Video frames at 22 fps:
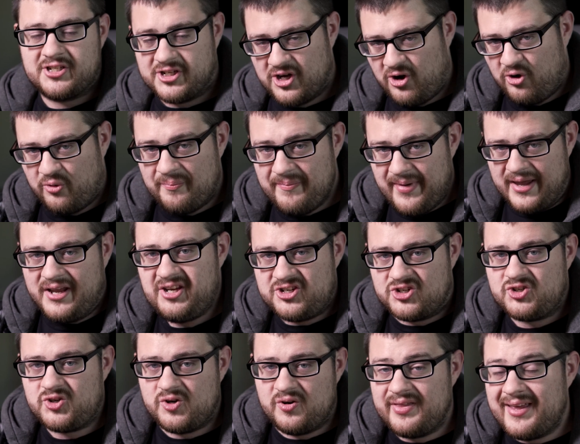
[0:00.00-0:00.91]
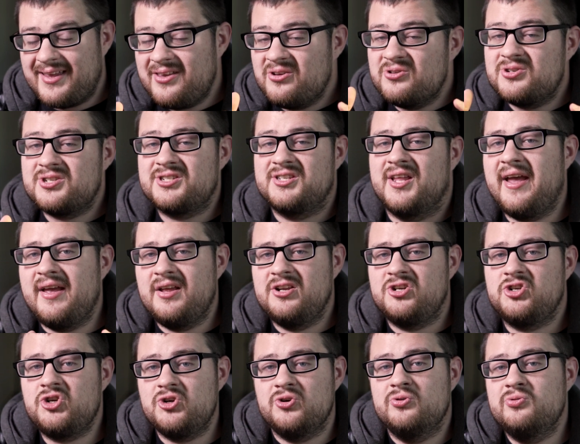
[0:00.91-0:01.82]
So make sure that you stay
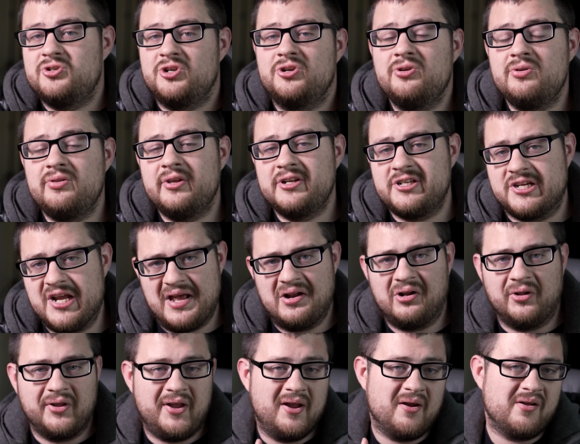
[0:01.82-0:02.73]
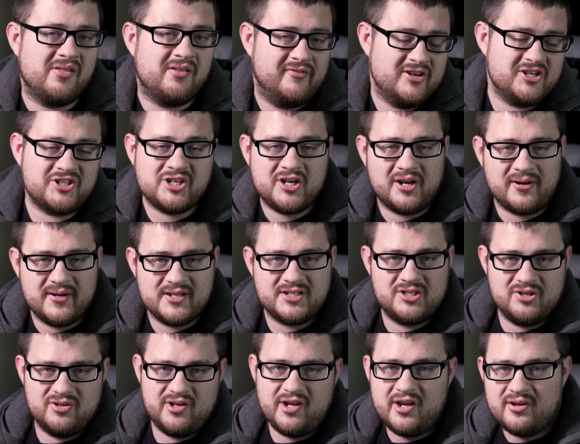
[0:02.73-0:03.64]
tuned to the channel here, the Visionary
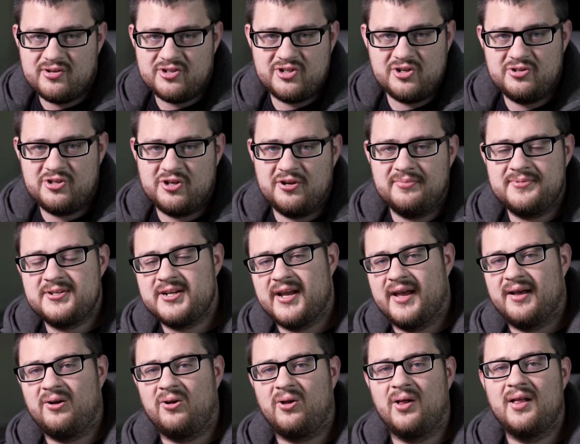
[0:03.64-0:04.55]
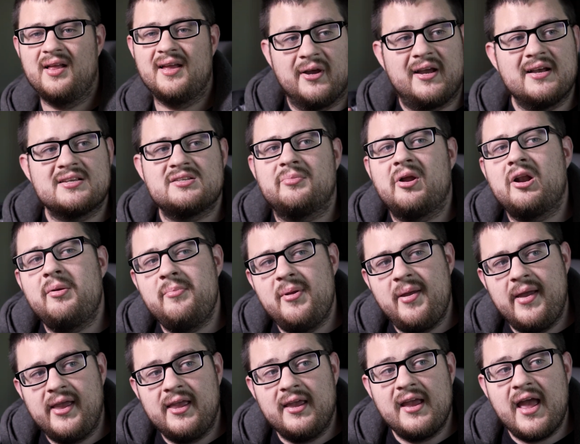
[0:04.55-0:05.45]
Studios YouTube channel, because I'm gonna be
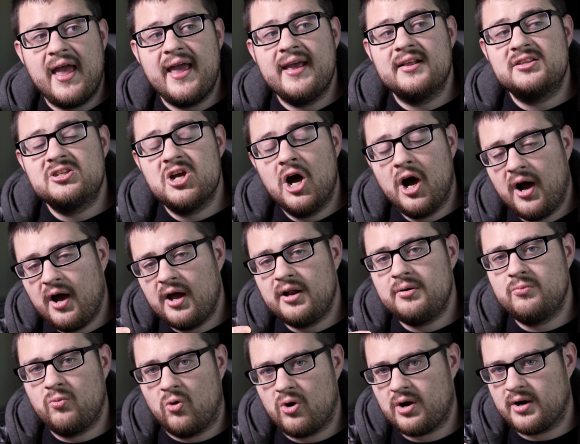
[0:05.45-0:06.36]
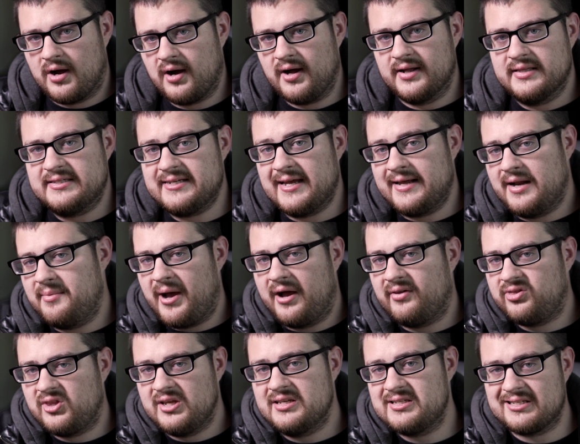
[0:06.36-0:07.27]
making a ton more content
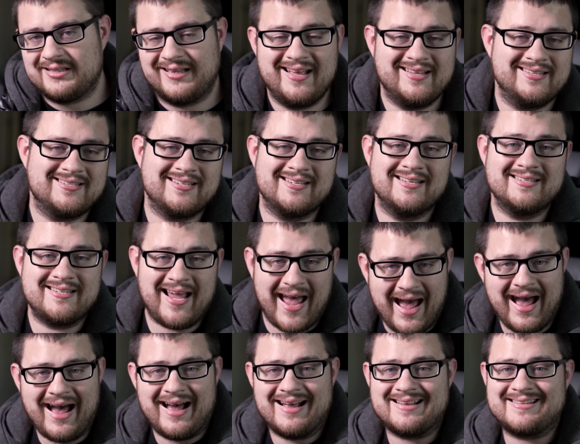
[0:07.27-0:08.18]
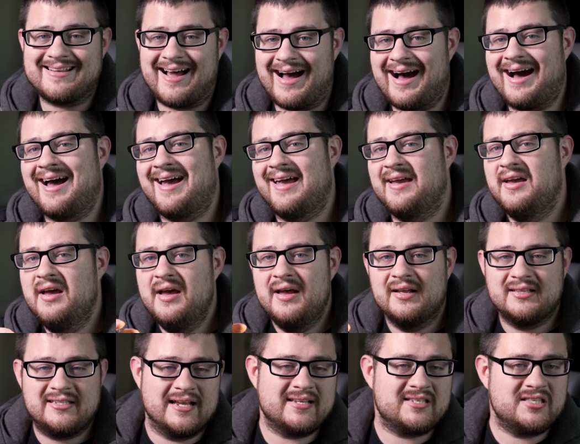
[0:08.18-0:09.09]
about these lenses as I
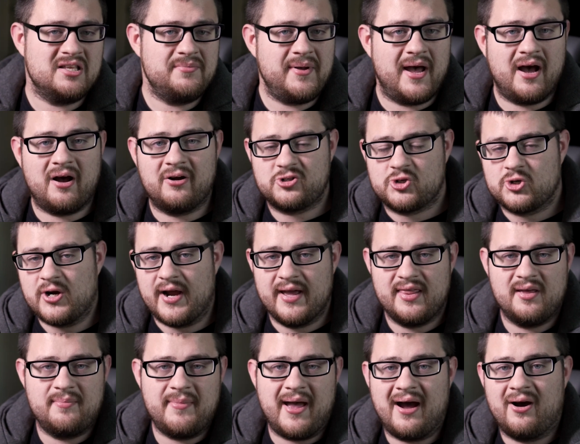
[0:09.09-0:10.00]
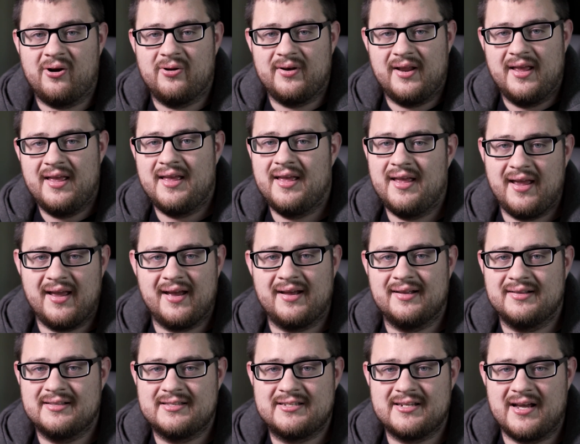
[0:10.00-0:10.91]
test them out, try them out,
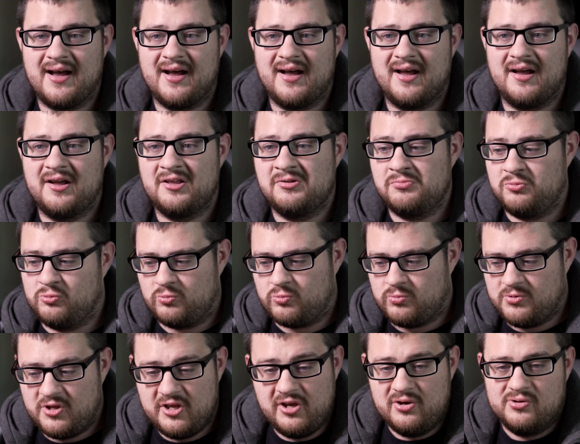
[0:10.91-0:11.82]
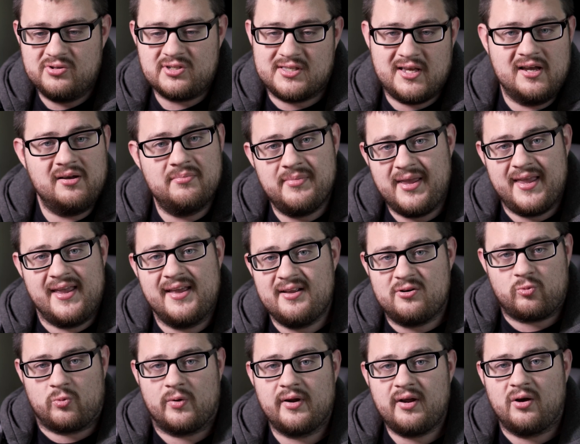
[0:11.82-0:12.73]
and use them
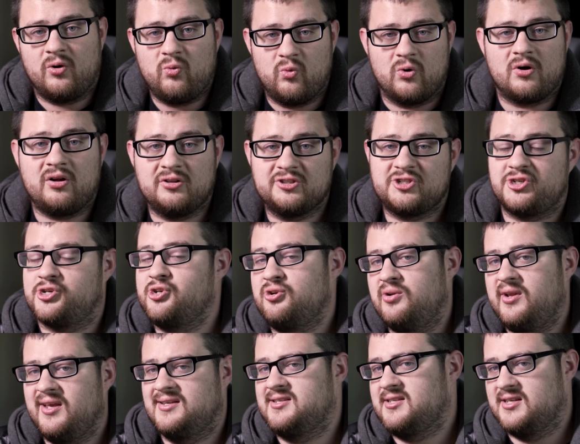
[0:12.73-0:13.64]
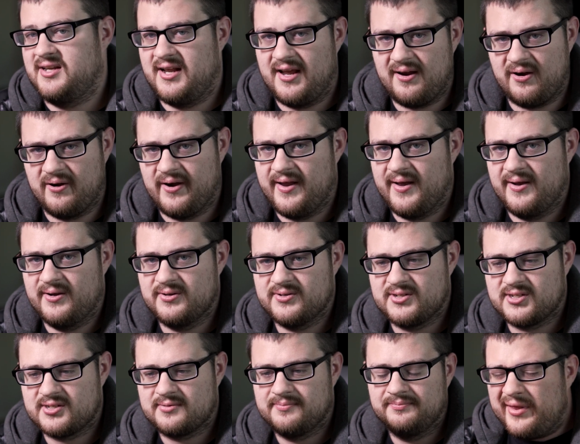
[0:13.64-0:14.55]
in real world shooting scenarios.